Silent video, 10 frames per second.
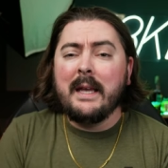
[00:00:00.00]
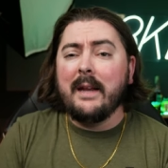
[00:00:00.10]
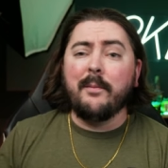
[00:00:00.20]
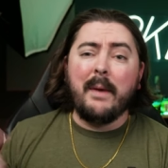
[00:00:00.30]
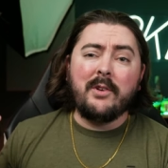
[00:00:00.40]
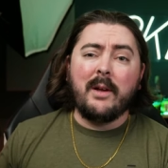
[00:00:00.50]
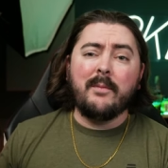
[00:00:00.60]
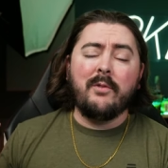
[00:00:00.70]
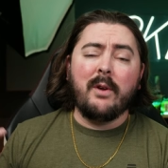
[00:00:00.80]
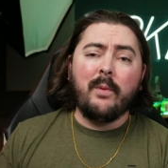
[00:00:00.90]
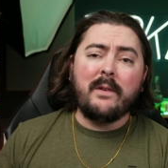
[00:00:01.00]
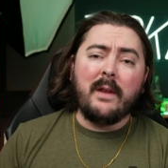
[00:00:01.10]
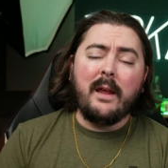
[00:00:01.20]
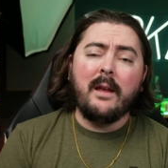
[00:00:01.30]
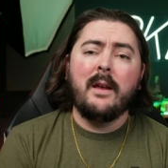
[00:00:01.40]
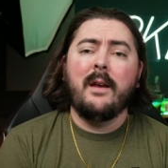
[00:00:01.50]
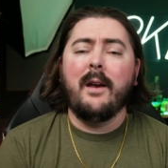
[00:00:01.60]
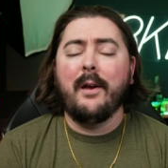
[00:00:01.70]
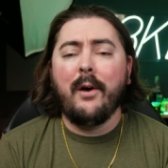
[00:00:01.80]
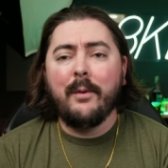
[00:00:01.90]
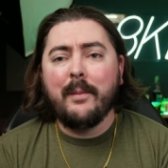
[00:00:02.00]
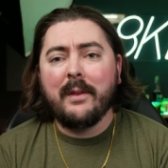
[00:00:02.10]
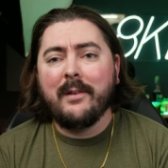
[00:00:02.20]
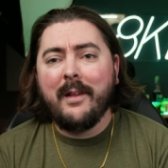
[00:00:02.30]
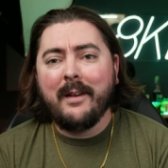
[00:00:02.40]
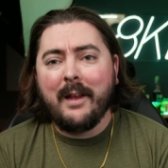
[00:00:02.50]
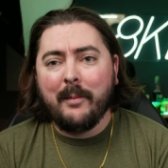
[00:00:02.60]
It is my job to drink whiskey uh, all month long.